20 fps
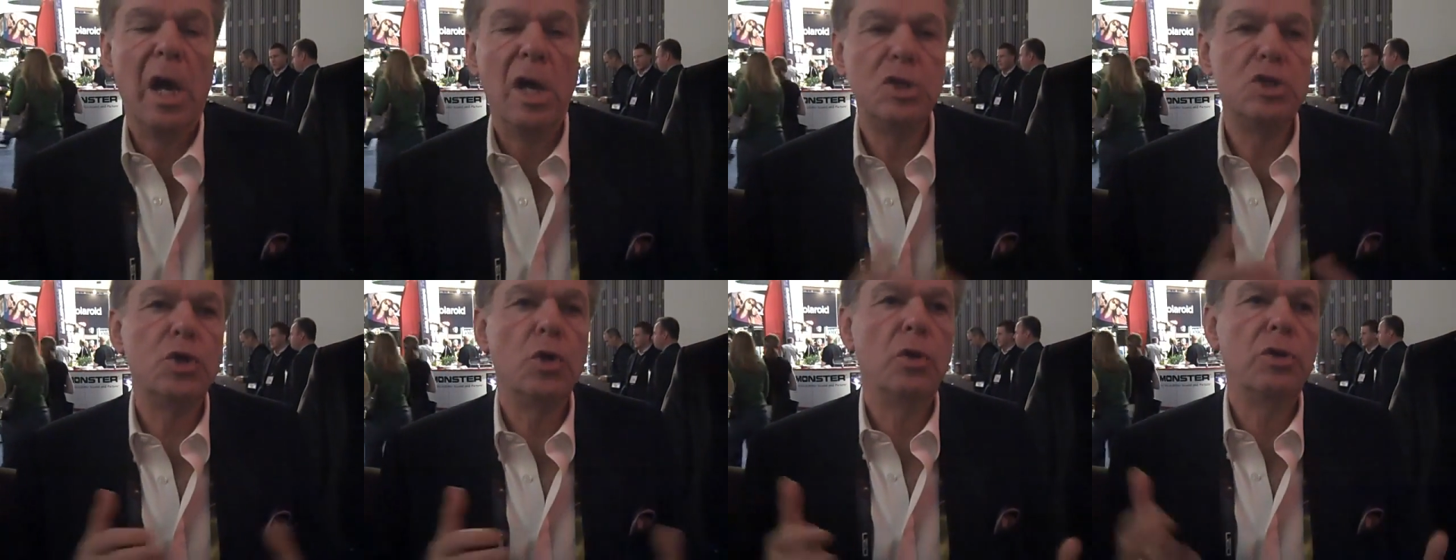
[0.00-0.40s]

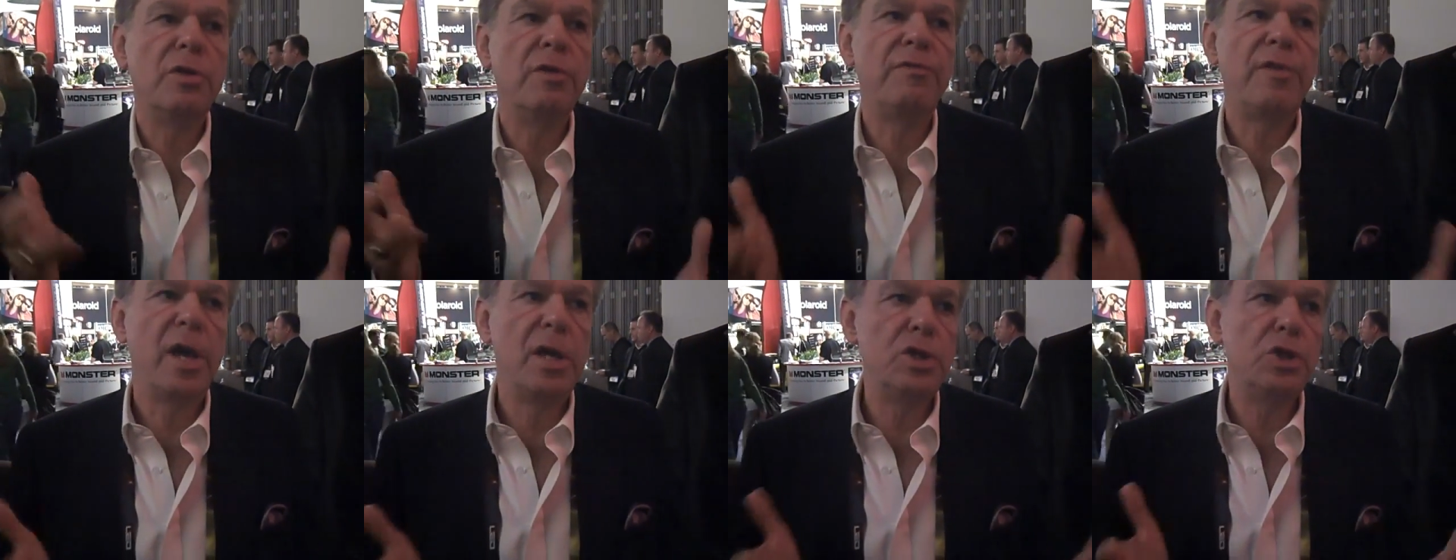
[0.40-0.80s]
I saw a
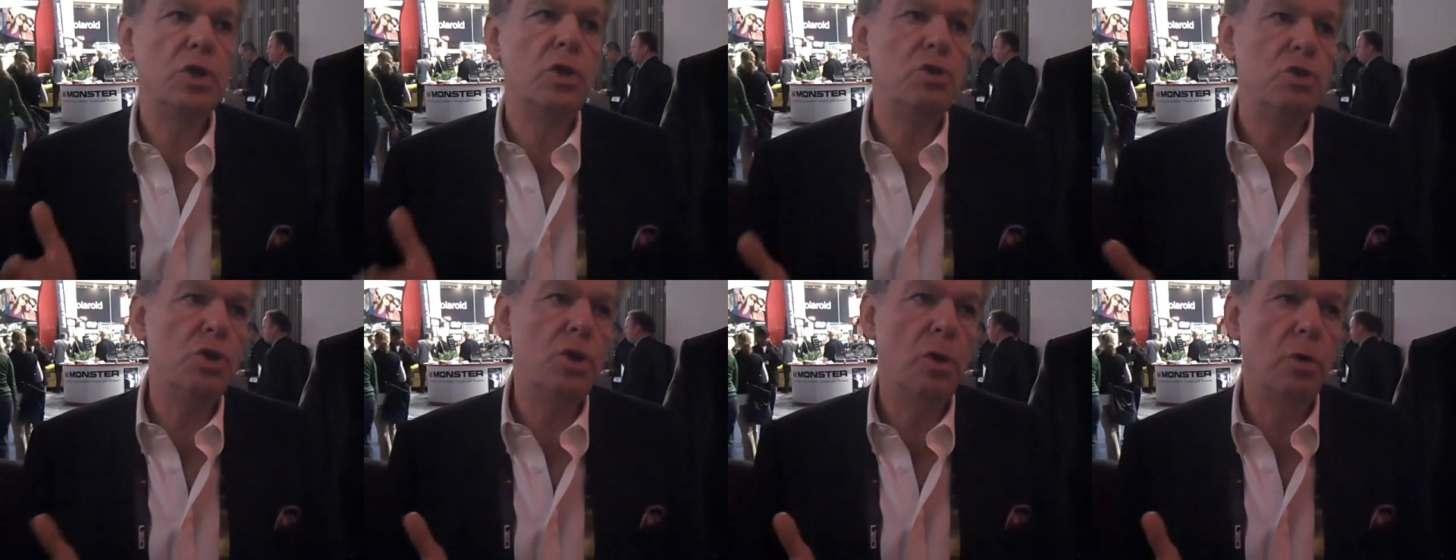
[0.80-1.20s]

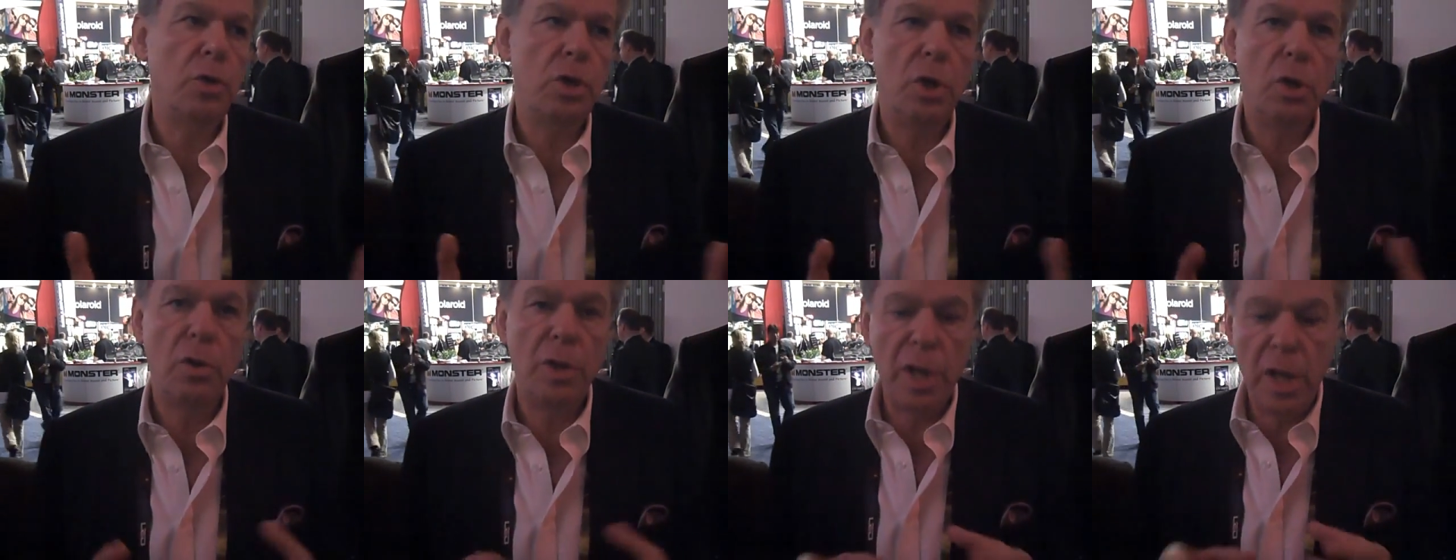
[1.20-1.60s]
device in
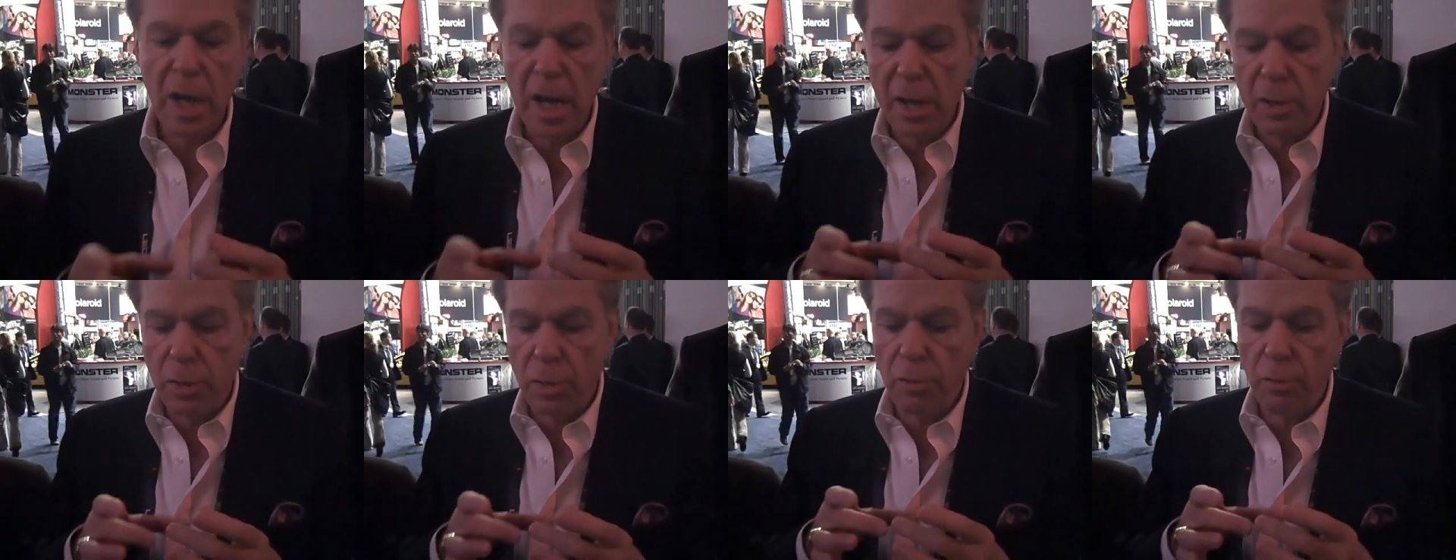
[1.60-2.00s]
Tokyo
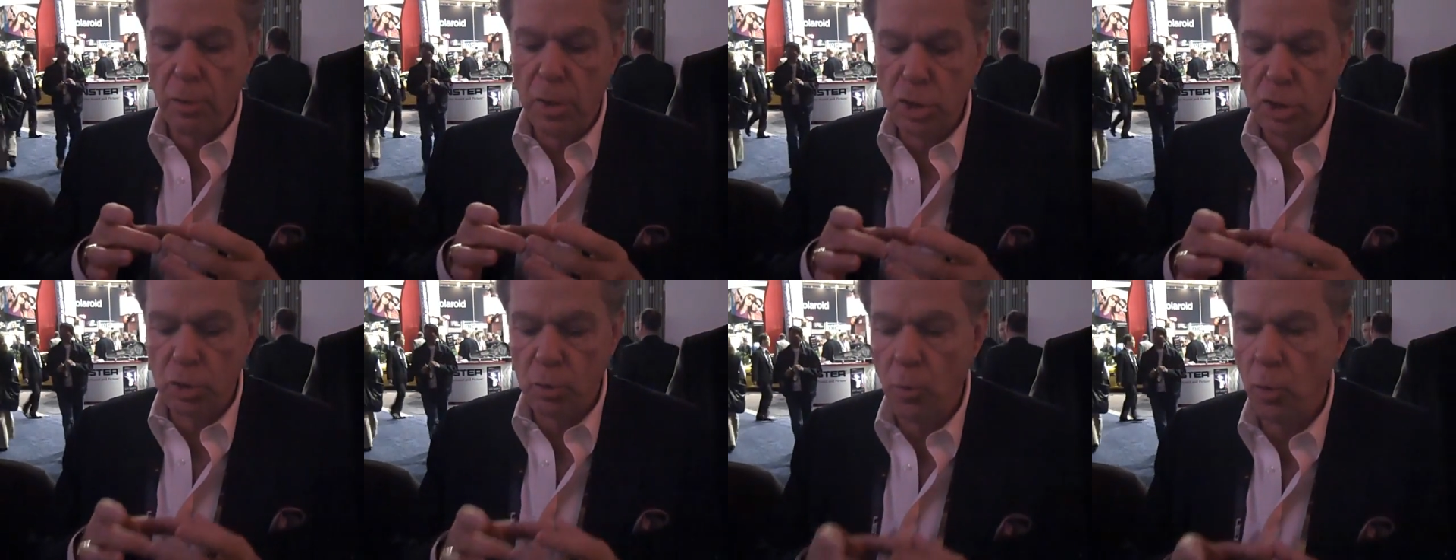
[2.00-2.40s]
that had
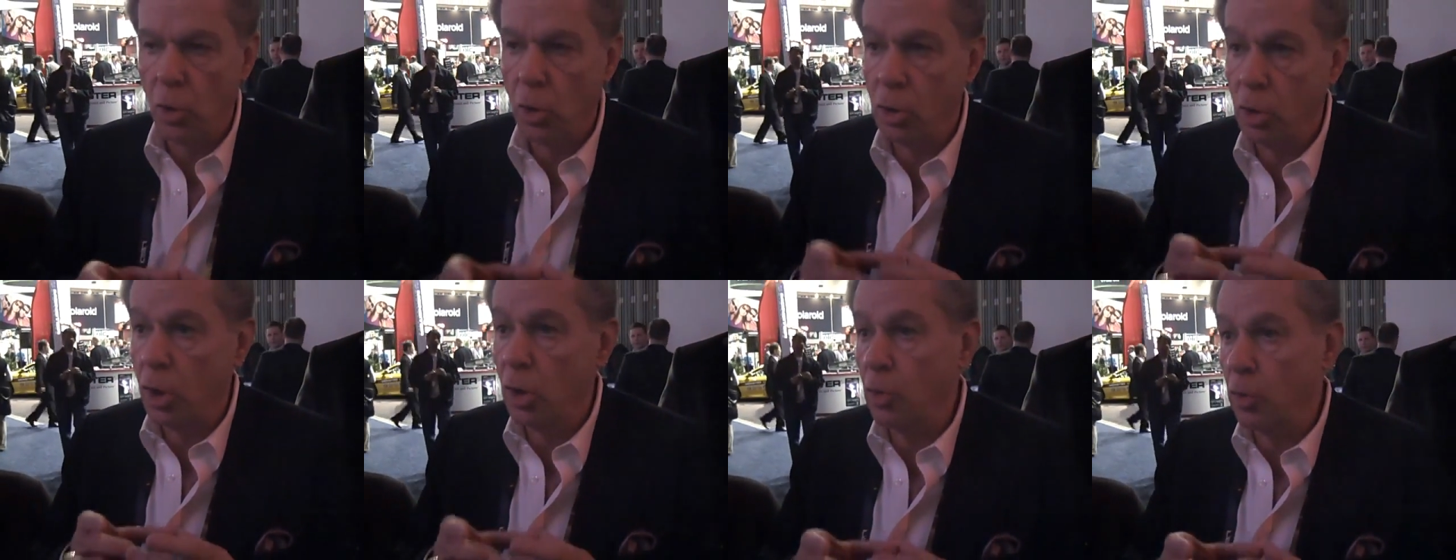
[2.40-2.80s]
3
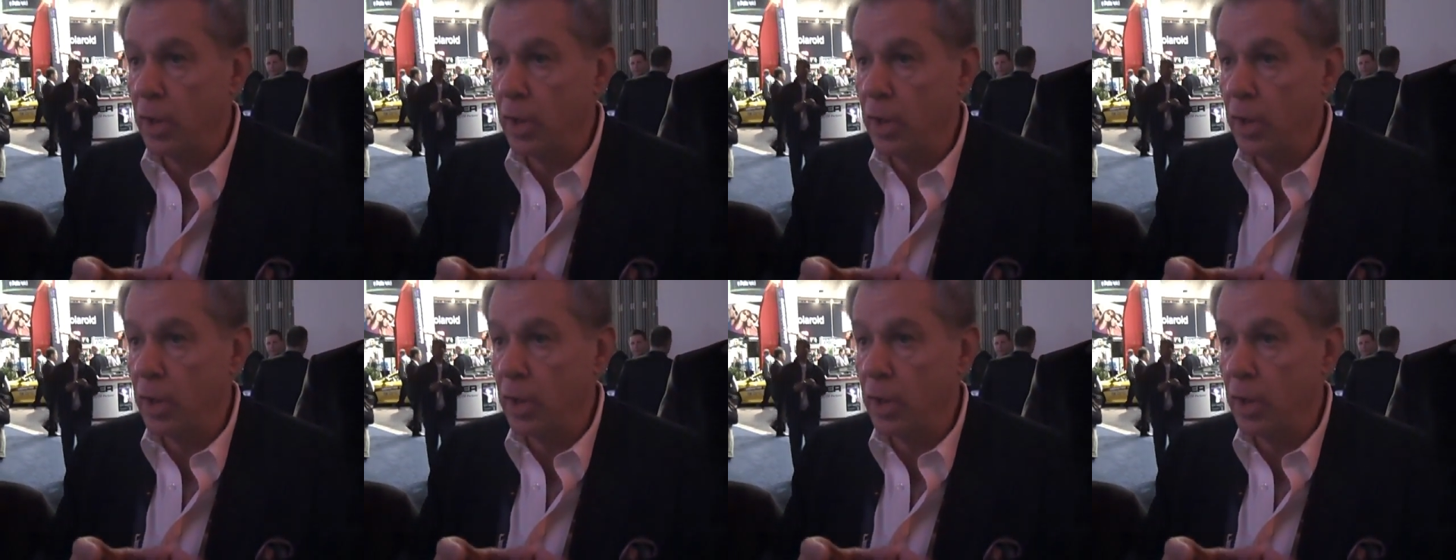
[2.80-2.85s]
small